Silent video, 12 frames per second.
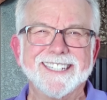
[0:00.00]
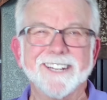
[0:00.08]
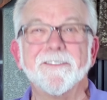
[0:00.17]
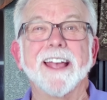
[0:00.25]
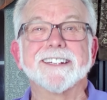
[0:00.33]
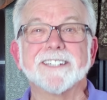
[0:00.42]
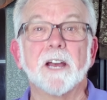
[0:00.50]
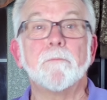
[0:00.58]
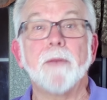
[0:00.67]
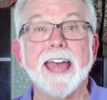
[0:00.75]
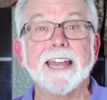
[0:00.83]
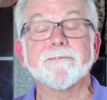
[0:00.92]
In fact, a
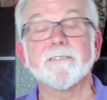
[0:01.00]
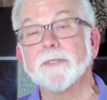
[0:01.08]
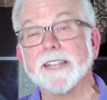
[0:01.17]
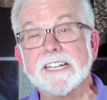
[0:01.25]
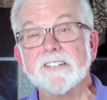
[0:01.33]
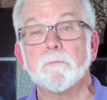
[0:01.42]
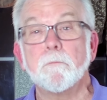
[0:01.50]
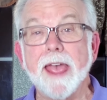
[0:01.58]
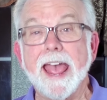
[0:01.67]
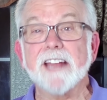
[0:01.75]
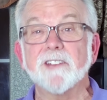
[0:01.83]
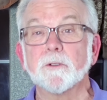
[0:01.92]
patty from each
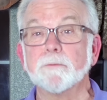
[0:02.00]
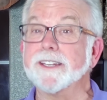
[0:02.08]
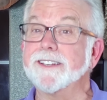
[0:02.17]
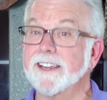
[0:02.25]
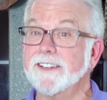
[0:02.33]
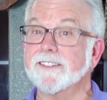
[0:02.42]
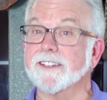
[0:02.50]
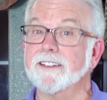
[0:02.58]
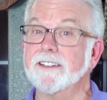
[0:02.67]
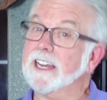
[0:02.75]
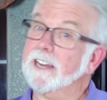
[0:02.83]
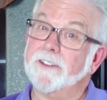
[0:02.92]
batch would be
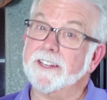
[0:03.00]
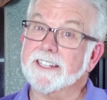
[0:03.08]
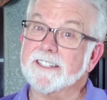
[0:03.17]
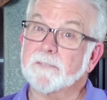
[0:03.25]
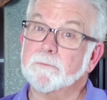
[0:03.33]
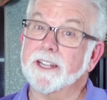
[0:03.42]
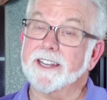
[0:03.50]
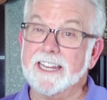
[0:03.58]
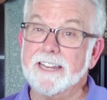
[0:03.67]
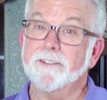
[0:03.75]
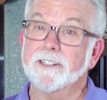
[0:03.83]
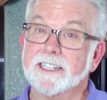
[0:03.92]
tested, and if it didn't split
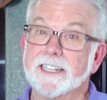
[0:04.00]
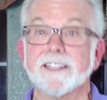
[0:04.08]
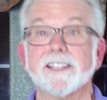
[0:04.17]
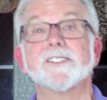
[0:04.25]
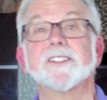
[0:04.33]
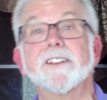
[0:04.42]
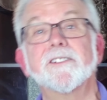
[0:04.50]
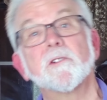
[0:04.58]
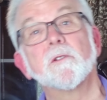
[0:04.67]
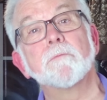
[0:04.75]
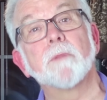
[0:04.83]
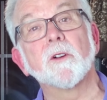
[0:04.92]
evenly in the center
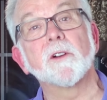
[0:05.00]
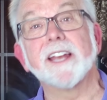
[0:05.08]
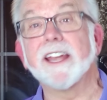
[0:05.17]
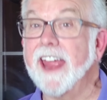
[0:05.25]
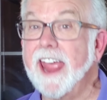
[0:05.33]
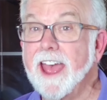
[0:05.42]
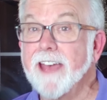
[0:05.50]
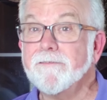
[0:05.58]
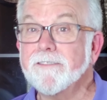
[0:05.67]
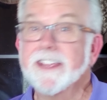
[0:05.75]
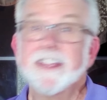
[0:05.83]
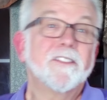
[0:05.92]
when broken in
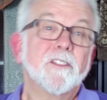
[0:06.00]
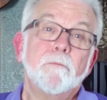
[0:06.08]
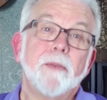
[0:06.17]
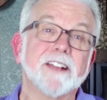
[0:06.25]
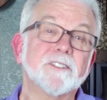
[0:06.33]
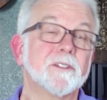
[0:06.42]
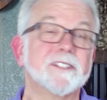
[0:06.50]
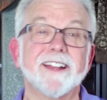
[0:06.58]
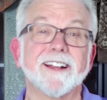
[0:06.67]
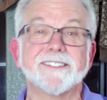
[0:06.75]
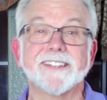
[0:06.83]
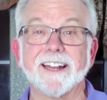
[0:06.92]
half, the batch was
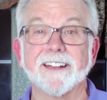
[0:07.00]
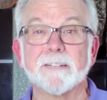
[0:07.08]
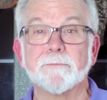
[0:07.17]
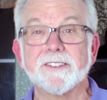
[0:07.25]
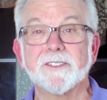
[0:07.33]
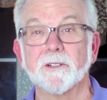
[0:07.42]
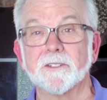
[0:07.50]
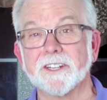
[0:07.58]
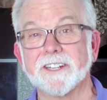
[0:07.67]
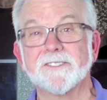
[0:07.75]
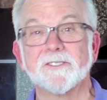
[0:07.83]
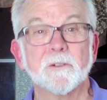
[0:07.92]
not sent out to be sold to
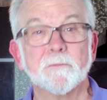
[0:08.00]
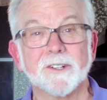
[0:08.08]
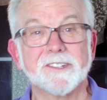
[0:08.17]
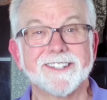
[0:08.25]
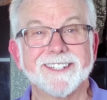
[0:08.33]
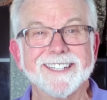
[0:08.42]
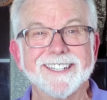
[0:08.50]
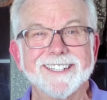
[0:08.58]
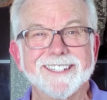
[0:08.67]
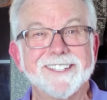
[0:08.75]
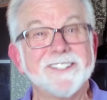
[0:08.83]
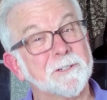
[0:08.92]
consumers.
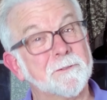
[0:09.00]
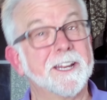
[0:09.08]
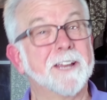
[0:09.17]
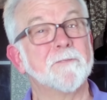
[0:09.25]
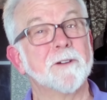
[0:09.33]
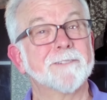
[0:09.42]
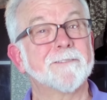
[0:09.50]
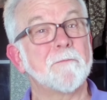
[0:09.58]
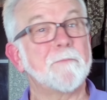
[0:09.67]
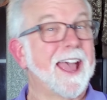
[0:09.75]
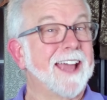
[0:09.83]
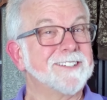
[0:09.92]
Shall we give one of our
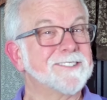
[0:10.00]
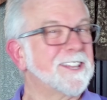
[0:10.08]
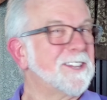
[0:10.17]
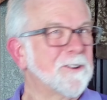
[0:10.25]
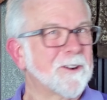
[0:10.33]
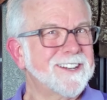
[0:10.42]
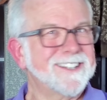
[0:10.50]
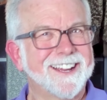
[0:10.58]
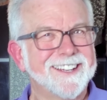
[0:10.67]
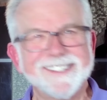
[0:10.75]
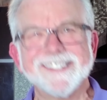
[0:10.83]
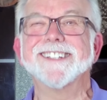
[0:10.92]
patties the York
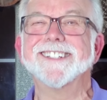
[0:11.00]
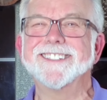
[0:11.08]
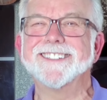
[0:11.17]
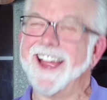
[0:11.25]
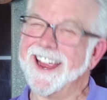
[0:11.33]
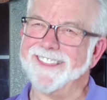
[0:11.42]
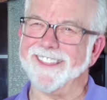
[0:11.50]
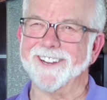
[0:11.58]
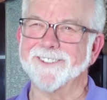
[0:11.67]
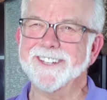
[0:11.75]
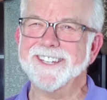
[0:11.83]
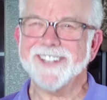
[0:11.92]
test? I
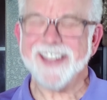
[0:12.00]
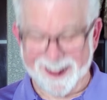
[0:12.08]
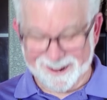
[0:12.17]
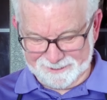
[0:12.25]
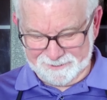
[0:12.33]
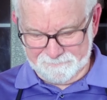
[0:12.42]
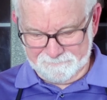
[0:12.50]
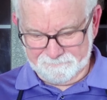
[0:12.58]
think we shall.